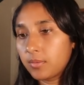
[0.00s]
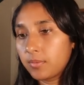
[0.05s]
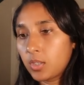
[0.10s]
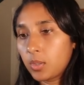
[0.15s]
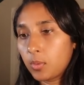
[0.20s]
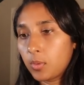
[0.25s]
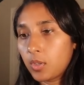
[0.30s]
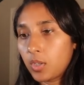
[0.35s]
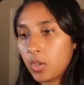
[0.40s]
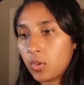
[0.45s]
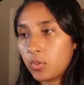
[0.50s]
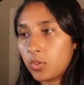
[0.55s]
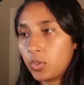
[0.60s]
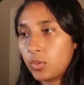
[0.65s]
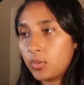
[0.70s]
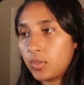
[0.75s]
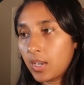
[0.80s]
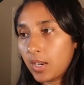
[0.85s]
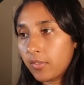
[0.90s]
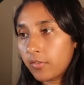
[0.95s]
So we'll go
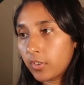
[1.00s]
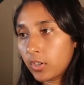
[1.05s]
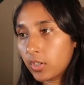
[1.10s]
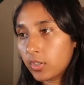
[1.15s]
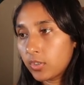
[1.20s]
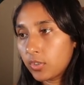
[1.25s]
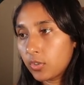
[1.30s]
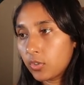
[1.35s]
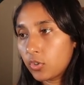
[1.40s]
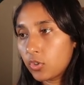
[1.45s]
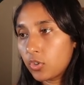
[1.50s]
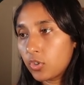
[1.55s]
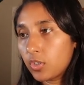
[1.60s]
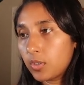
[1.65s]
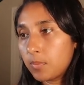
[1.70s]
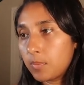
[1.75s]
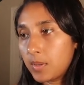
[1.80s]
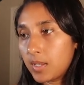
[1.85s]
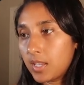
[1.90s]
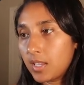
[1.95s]
to Denver. So it
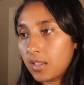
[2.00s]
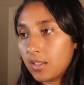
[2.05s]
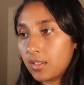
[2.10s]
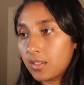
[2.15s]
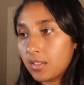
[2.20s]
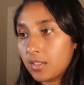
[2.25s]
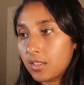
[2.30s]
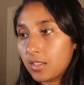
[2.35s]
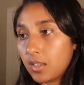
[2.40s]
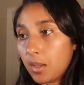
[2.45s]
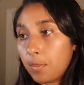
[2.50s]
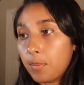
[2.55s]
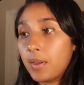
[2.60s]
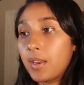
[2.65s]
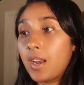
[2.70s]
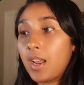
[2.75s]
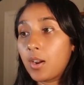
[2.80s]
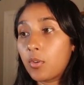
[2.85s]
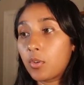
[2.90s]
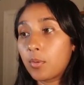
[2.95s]
should be, yep,
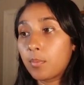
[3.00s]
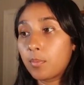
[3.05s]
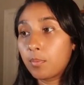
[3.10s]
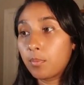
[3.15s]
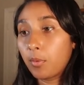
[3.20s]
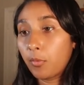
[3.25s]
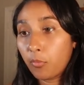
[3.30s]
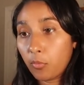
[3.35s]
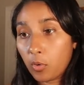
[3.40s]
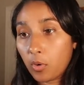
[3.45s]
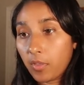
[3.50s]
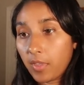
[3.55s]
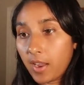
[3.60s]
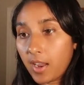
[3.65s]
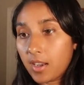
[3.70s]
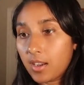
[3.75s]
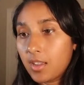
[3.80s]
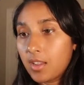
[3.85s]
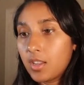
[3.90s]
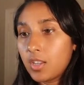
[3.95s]
an hour before
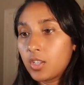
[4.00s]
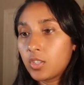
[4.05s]
that.